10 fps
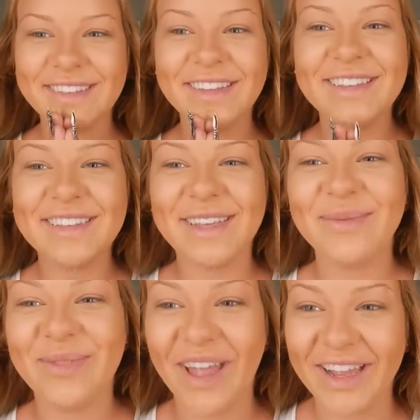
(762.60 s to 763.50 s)
let's
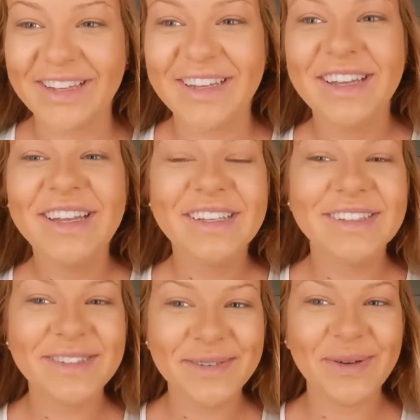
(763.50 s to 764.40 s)
get back
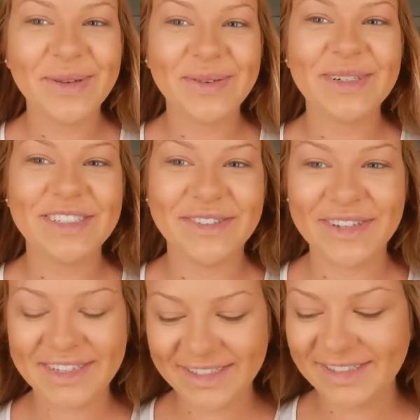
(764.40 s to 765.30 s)
to what we were
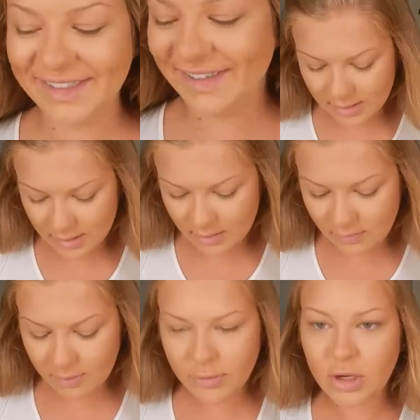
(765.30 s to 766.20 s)
doing. Now
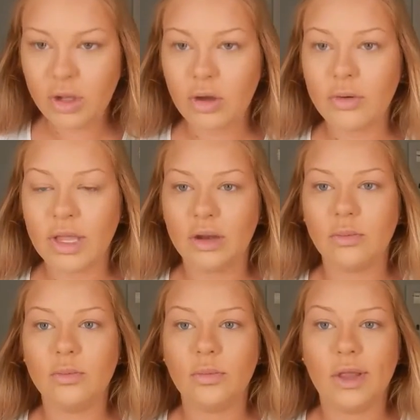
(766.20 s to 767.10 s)
I'm gonna go
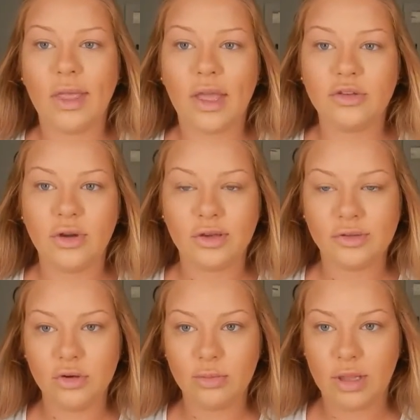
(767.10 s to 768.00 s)
in with a
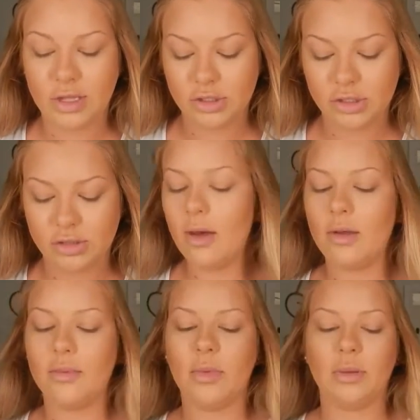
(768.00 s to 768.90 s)
drugstore blush.
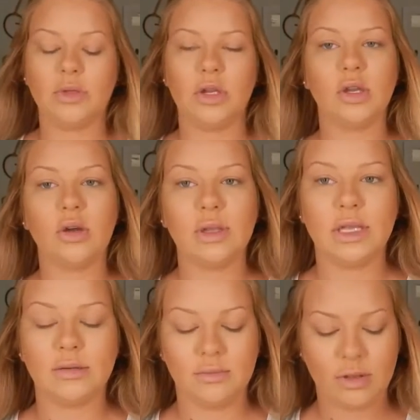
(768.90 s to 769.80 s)
I'm gonna go
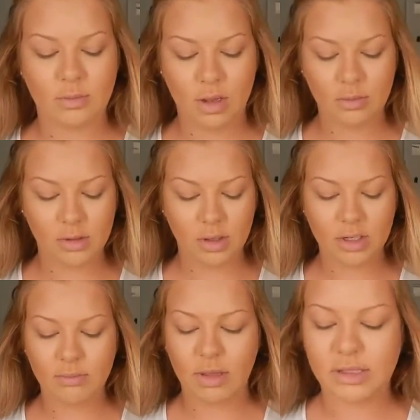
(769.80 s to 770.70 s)
in with my
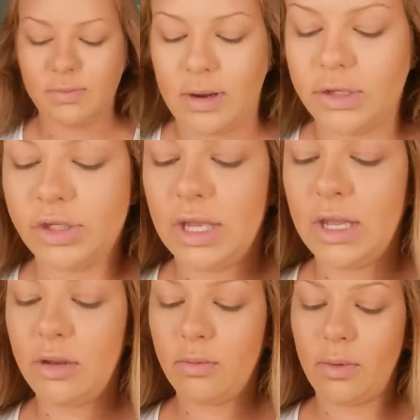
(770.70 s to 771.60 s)
Milani Baked brush
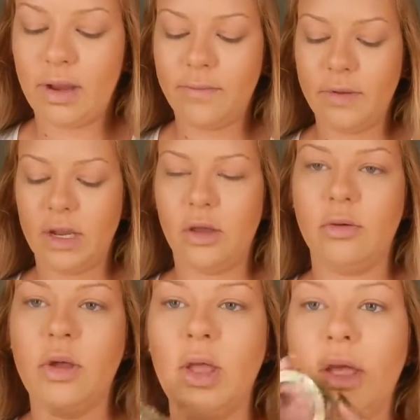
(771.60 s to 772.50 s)
in Red Vino.
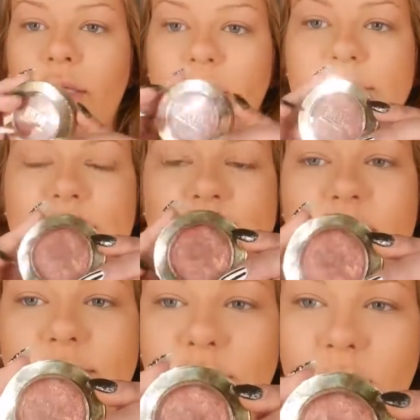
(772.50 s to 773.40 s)
This is a
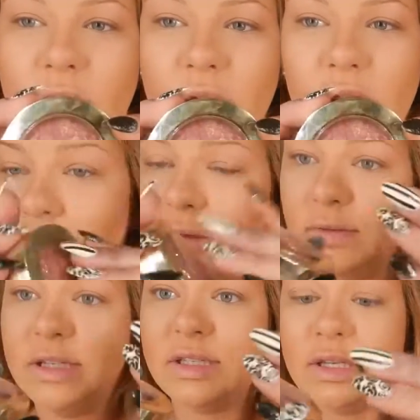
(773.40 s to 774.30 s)
red,
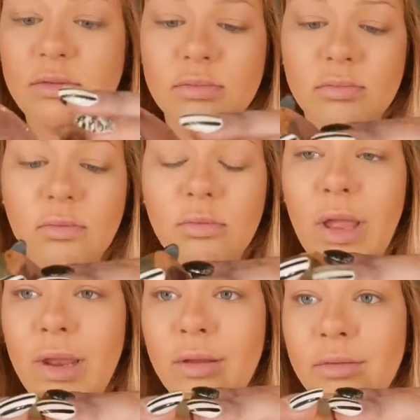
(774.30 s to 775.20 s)
obviously
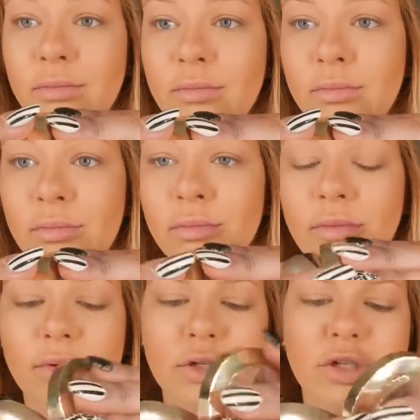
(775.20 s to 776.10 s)
red,
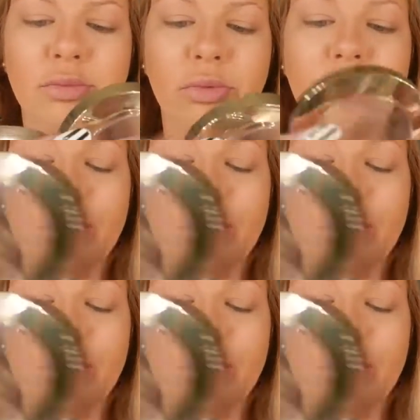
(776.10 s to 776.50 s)
shimmery